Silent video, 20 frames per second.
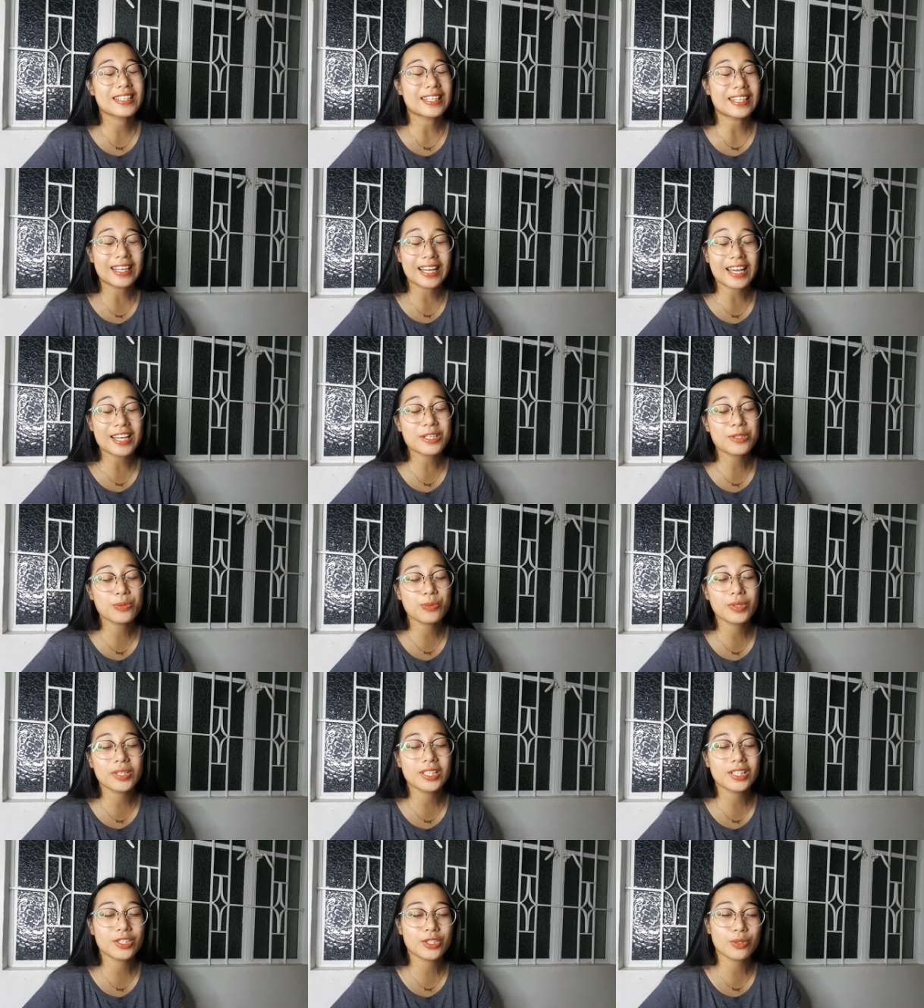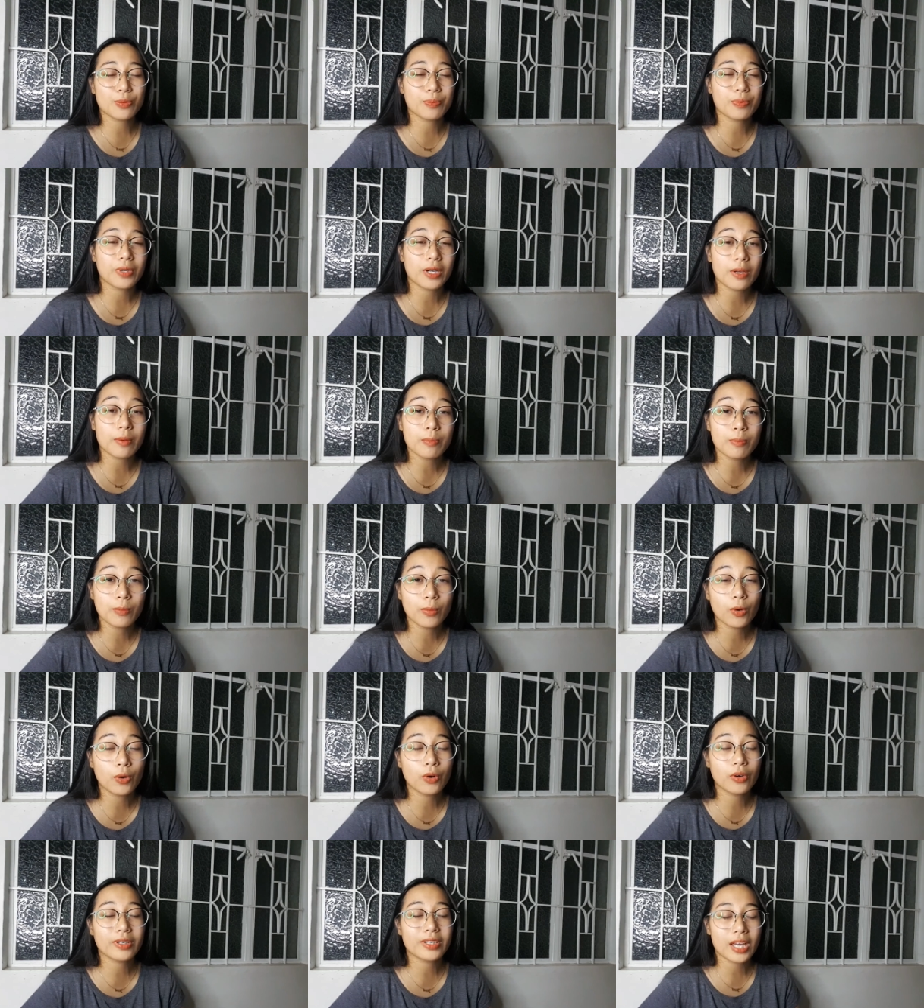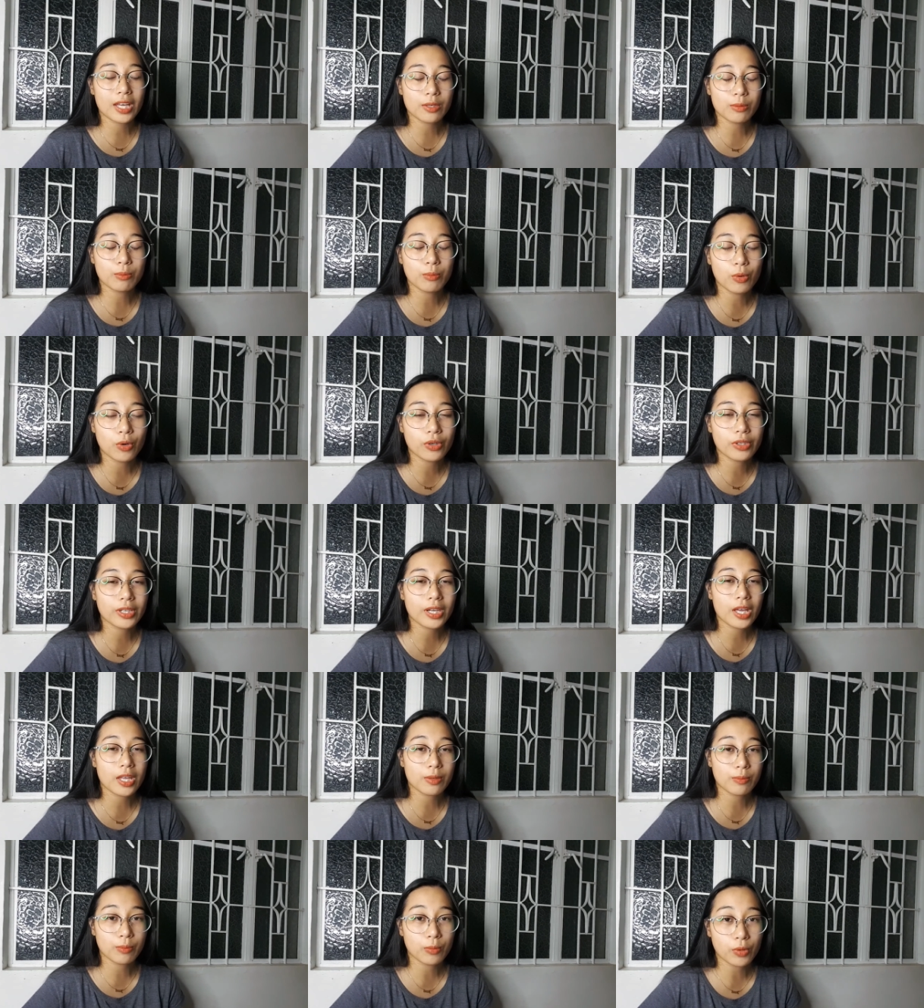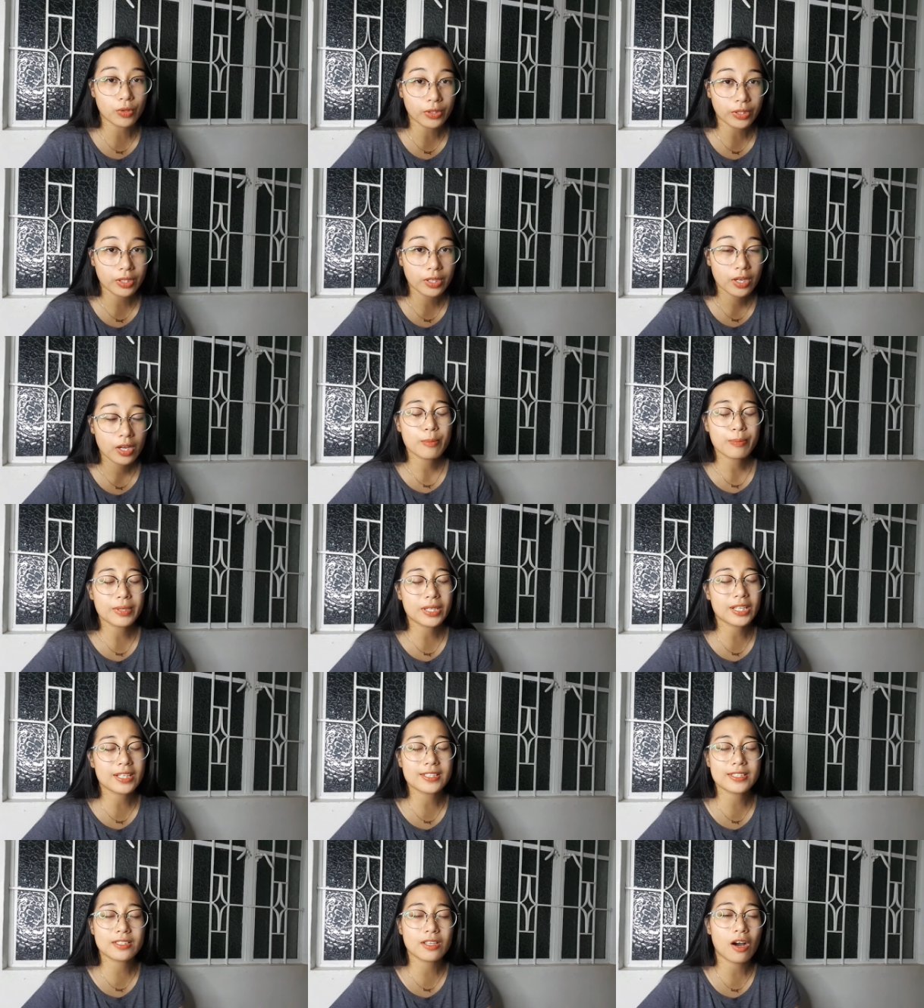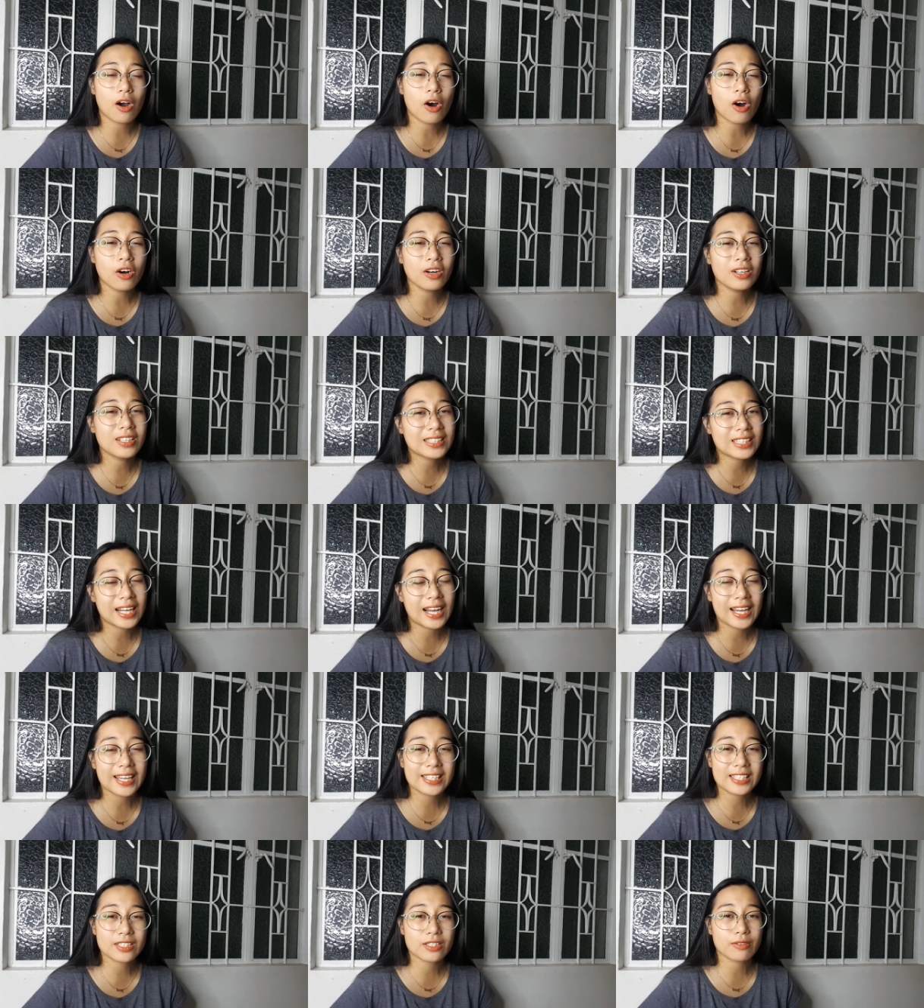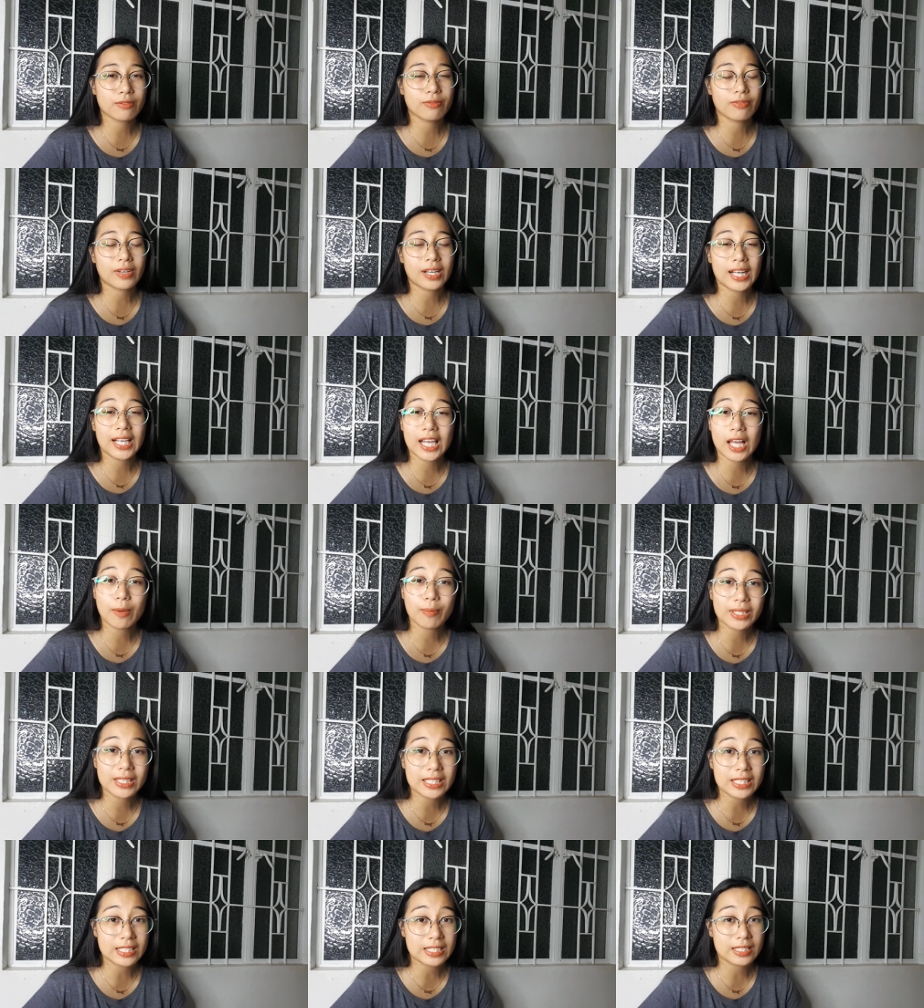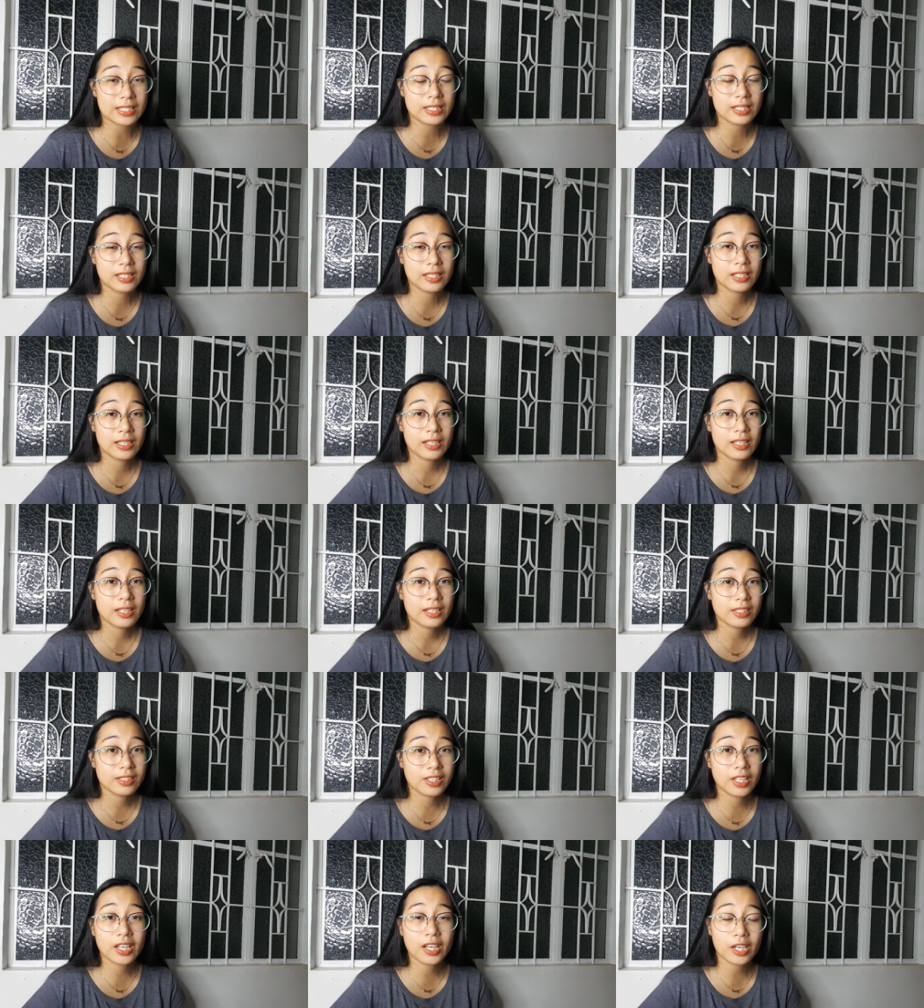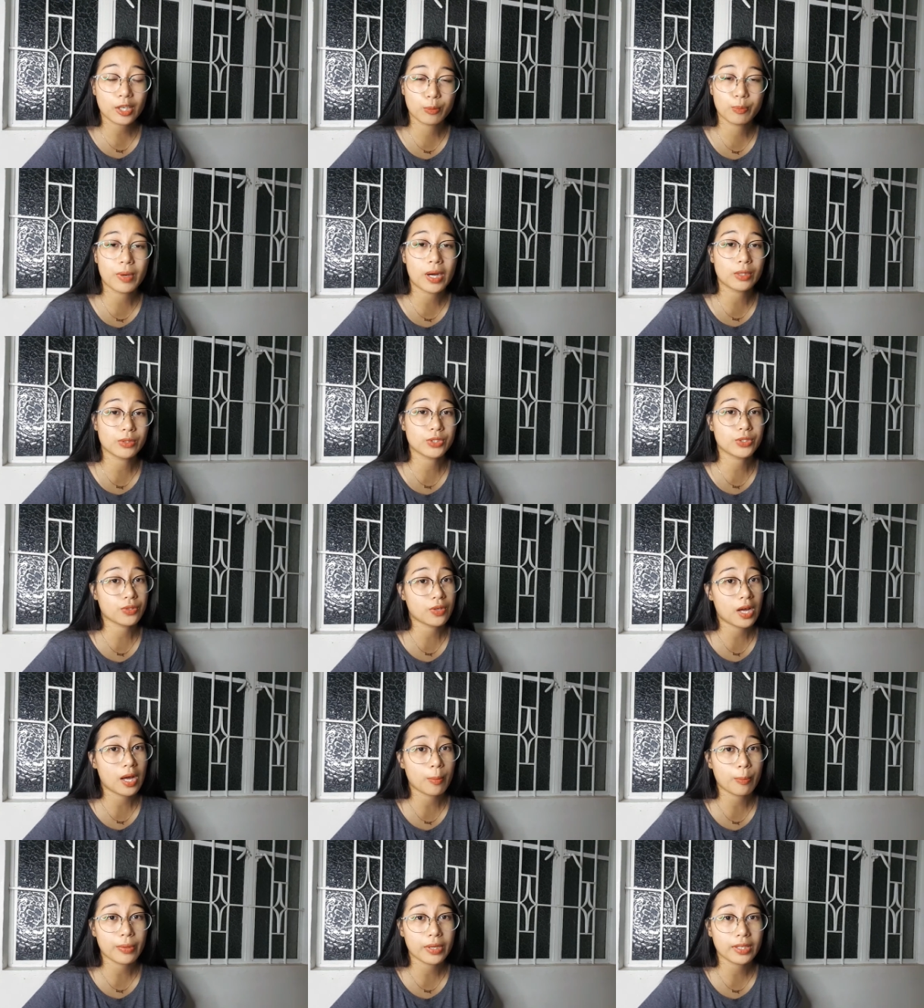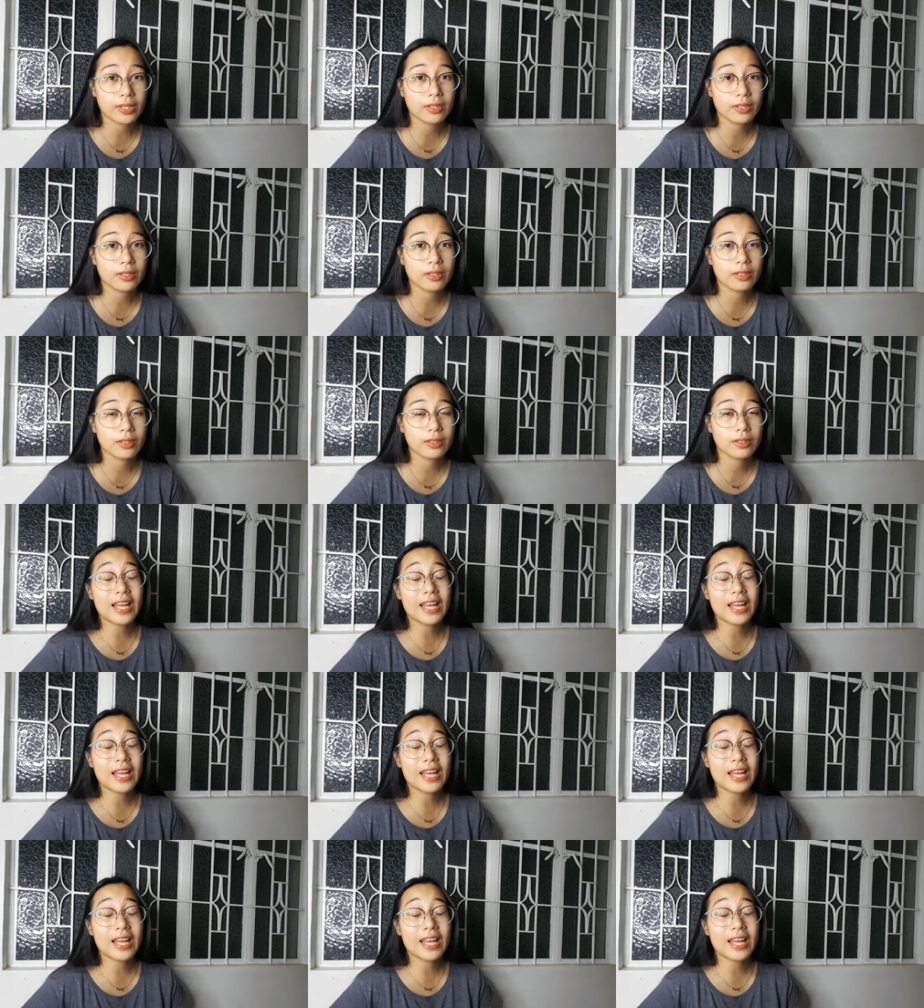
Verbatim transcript: Guys, we need to pray more and more and more because all kinds of calamities, they are bound to happen.